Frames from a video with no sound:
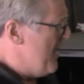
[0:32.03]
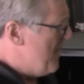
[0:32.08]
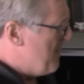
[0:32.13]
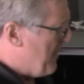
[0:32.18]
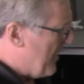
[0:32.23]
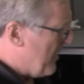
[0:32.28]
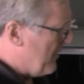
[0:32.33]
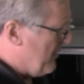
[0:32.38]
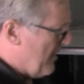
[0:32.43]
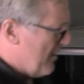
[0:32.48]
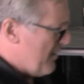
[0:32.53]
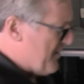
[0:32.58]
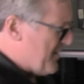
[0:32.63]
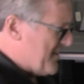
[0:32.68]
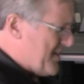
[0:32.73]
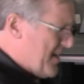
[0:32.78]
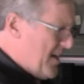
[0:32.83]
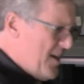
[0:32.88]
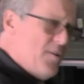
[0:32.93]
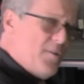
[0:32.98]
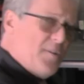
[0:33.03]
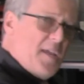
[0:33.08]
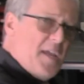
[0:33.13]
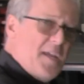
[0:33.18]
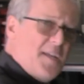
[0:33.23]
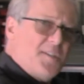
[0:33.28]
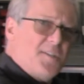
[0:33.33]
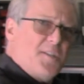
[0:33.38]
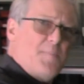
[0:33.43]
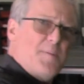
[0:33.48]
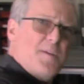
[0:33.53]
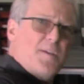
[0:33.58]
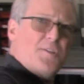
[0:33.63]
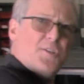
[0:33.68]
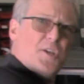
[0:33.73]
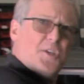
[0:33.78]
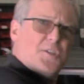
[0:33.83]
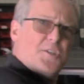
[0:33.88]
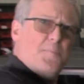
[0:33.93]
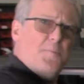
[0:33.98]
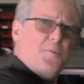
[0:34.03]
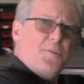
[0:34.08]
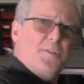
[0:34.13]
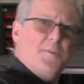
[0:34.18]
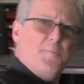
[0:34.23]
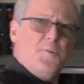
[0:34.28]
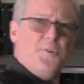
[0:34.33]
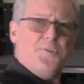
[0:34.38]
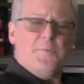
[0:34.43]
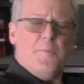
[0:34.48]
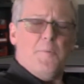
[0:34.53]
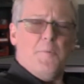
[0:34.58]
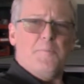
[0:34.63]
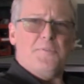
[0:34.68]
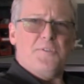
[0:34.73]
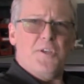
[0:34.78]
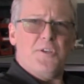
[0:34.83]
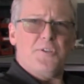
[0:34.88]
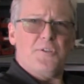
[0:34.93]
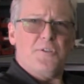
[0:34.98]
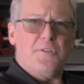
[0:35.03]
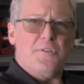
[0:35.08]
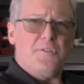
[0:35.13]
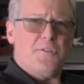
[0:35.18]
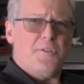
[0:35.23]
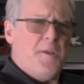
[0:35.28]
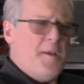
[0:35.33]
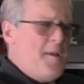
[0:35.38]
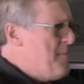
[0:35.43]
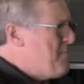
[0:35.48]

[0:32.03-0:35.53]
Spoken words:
by allowing the tailgate to be adjustable into multiple positions.